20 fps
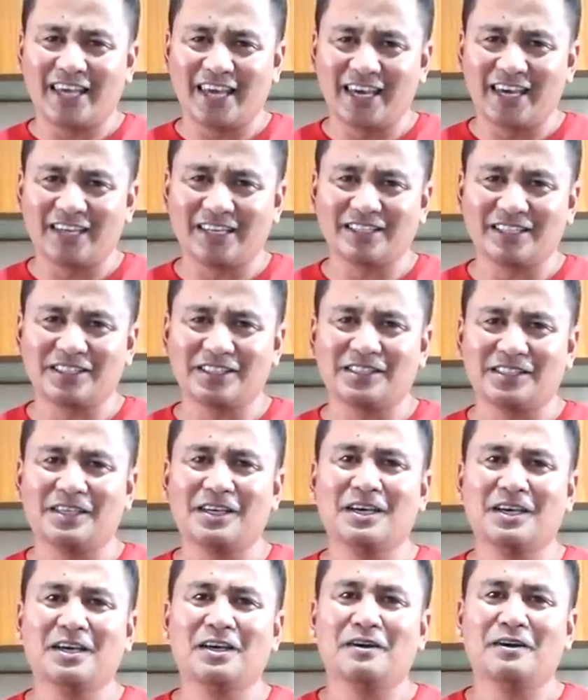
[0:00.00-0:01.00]
is
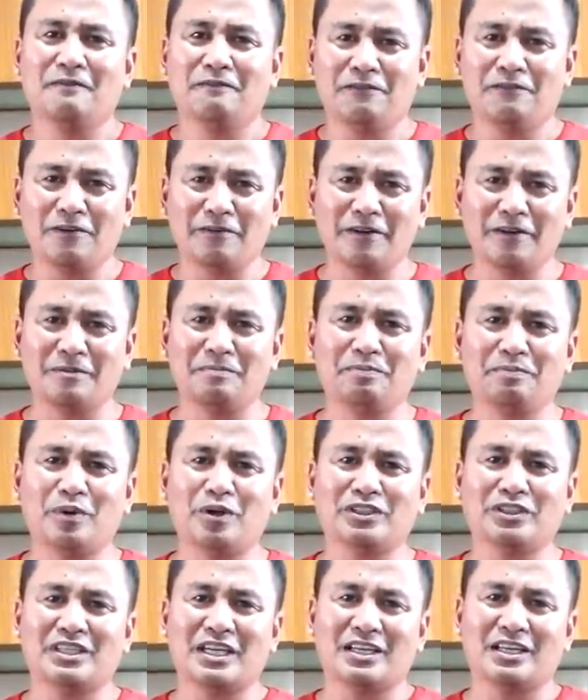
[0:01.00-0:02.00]
very
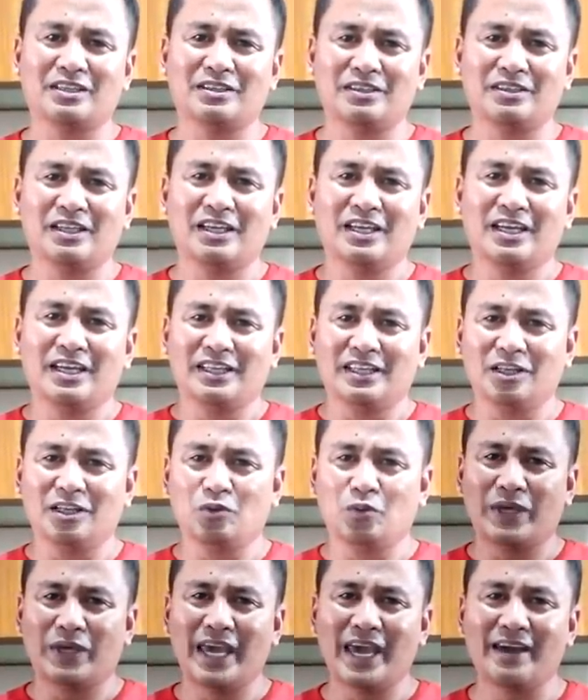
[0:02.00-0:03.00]
important that
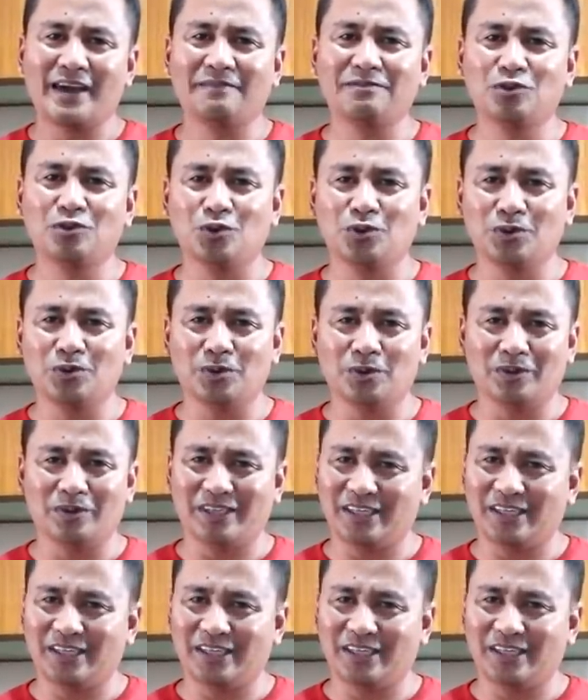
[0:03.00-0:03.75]
we have to